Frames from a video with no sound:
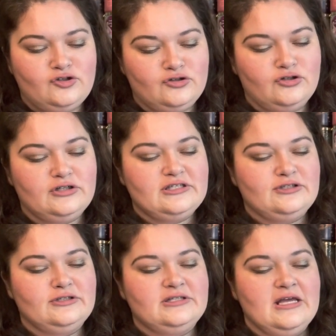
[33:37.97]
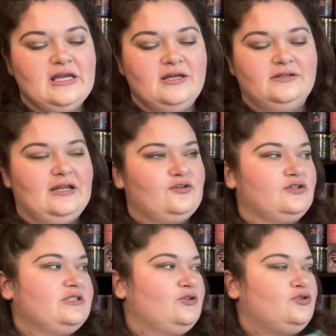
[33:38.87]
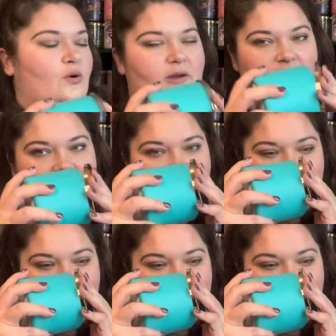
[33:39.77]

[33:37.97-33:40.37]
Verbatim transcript: sugar crystals, natural essential oils,